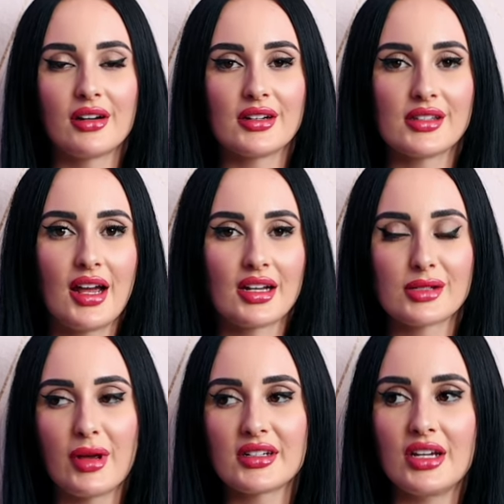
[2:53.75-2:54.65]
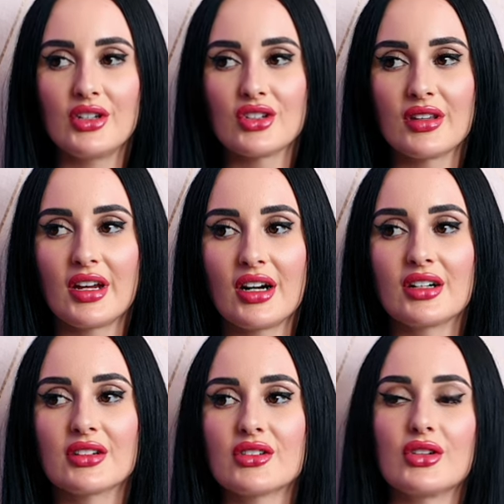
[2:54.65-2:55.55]
there is an expectation
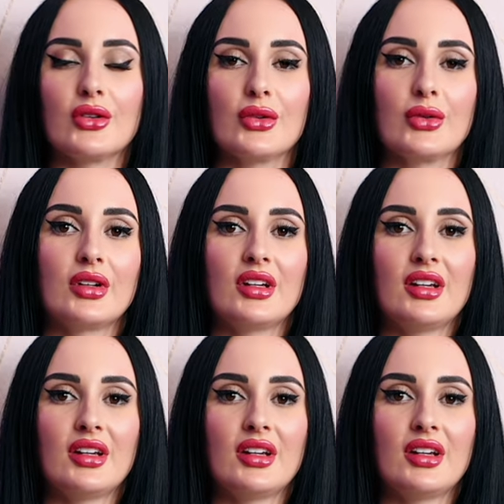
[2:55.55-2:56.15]
there to